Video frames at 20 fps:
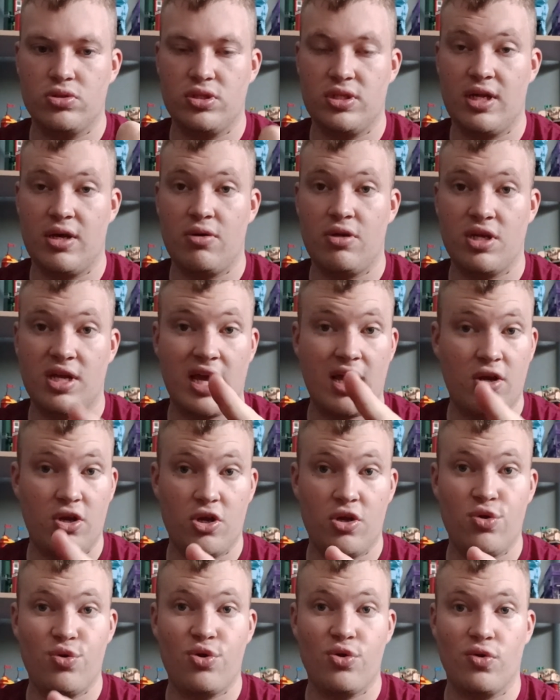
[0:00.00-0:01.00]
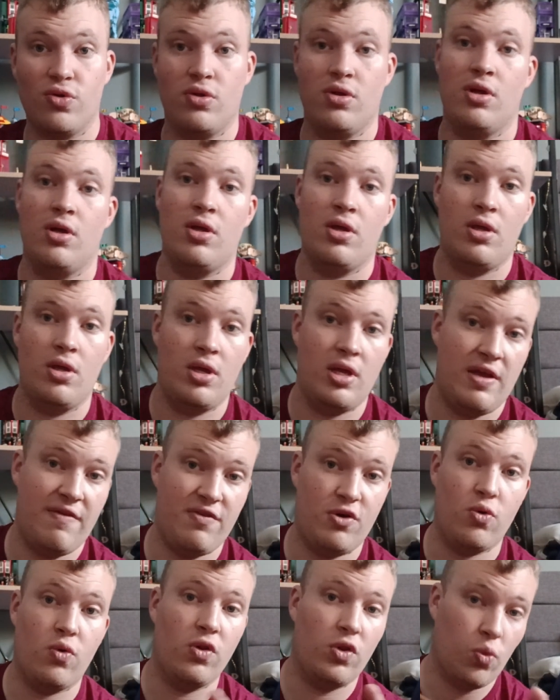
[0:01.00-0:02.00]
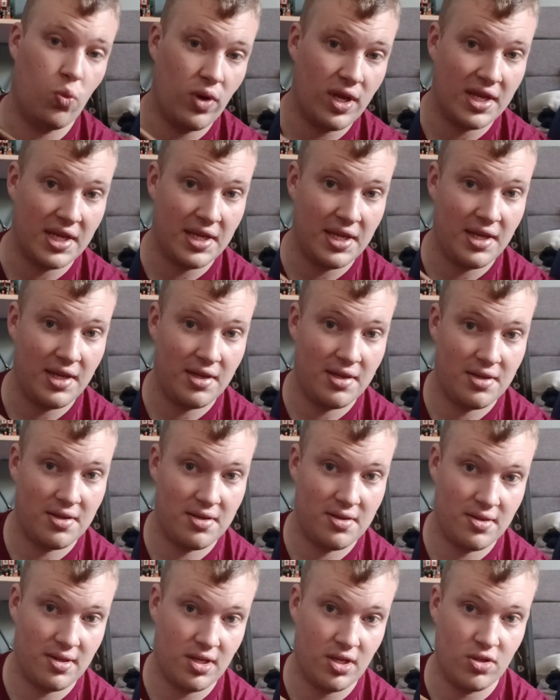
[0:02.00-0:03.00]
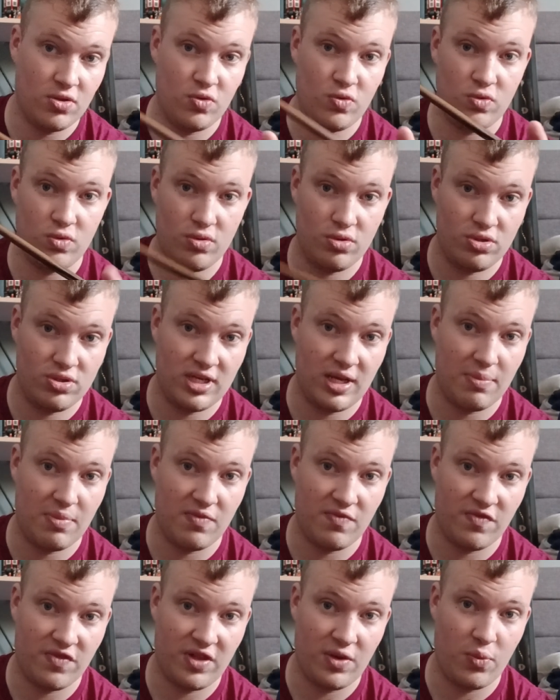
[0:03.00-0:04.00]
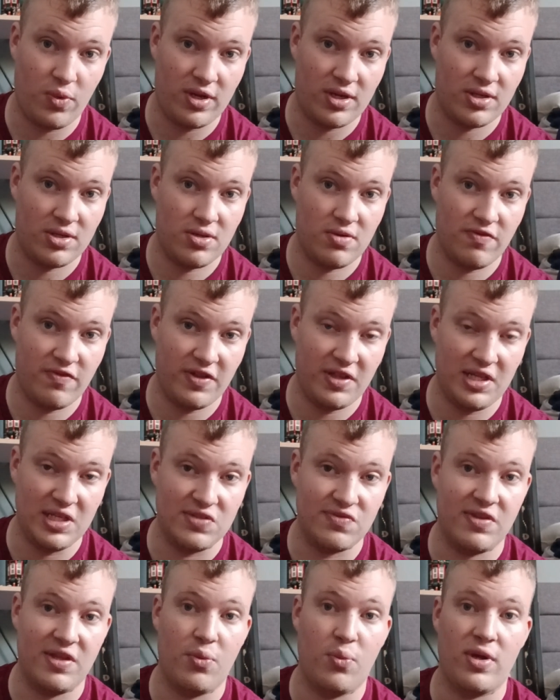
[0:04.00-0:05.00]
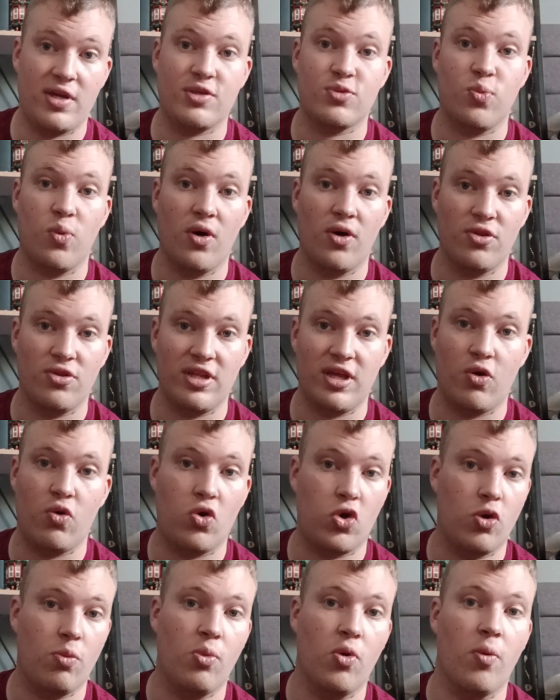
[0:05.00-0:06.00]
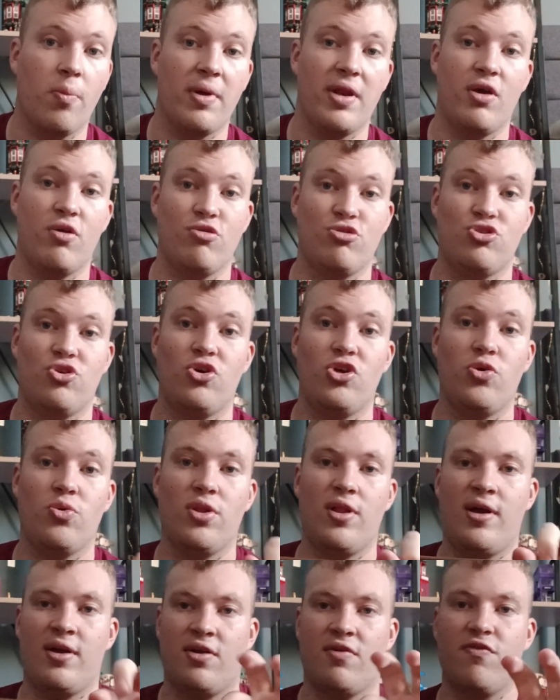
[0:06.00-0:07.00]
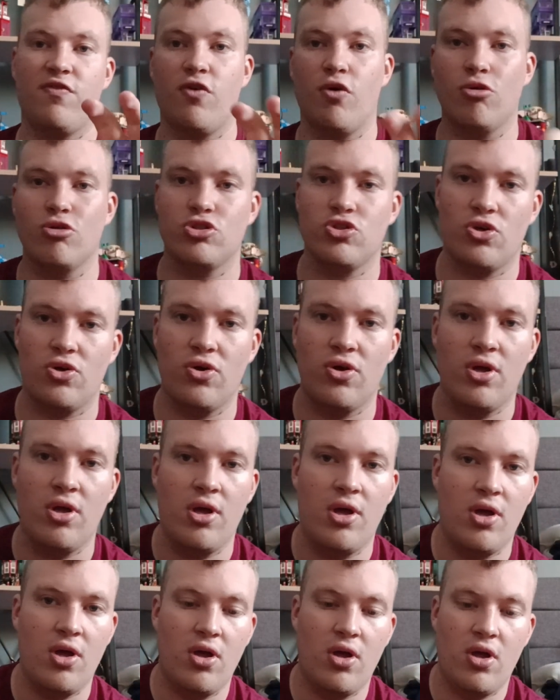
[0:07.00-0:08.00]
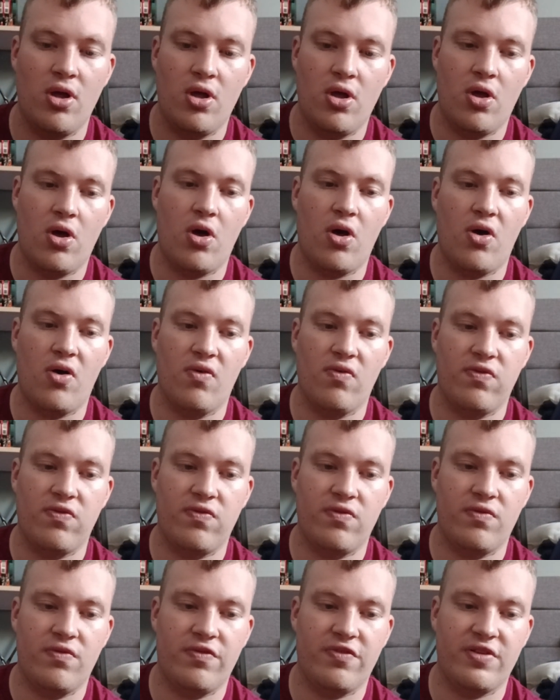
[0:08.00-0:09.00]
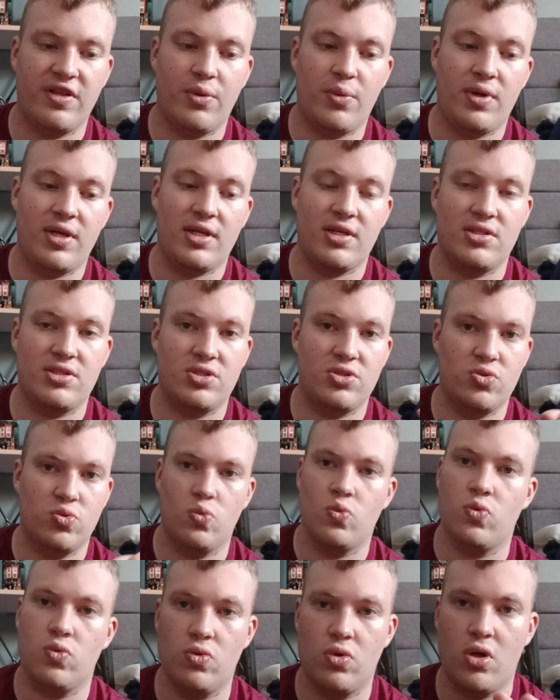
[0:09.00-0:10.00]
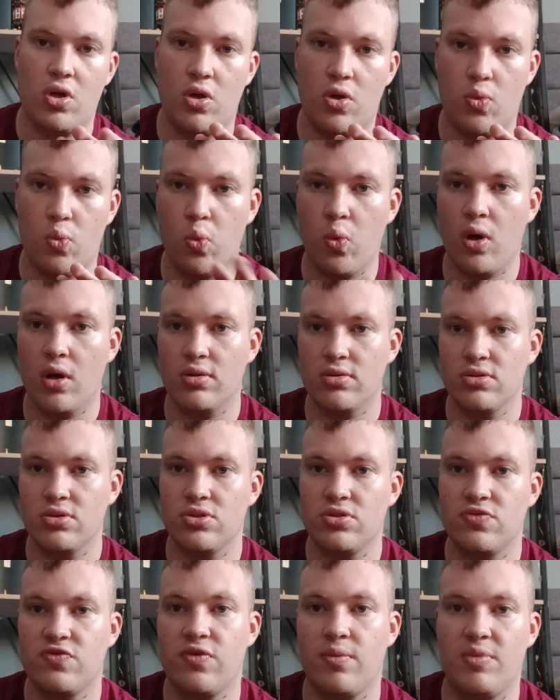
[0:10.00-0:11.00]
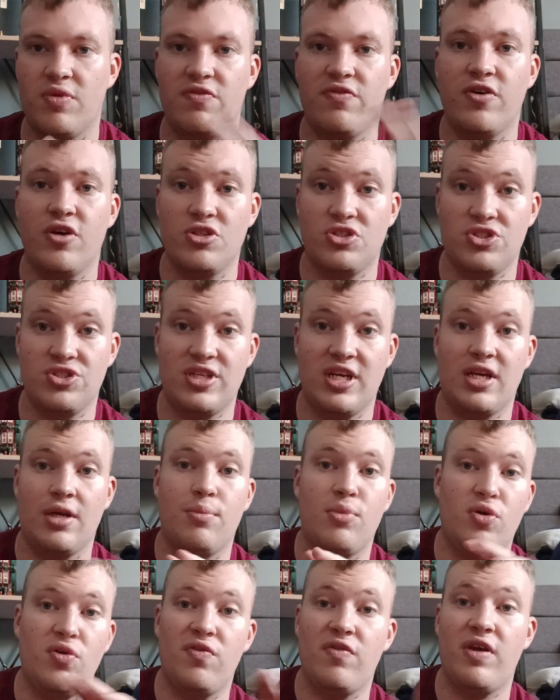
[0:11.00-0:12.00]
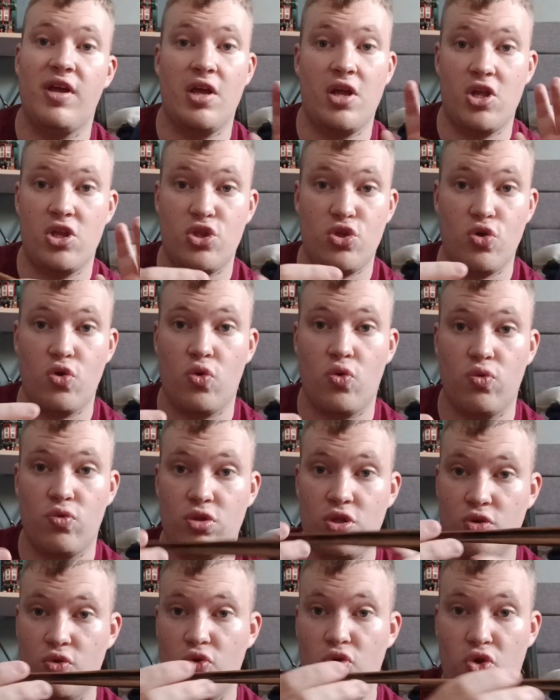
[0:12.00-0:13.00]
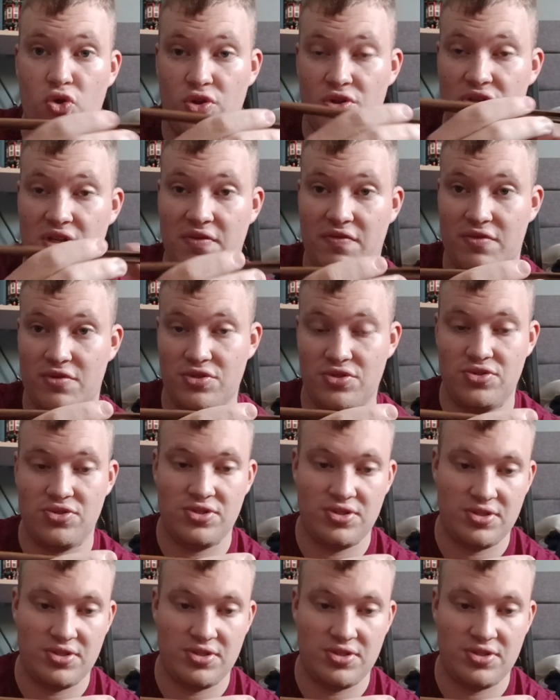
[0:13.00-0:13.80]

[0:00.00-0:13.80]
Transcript: Now you can Google, if you go on the wiki and type on Phileas Flitwick's wand, it will come up and it will show you like a photo of Flitwick's wand from the first and second movie, and you'll know the difference.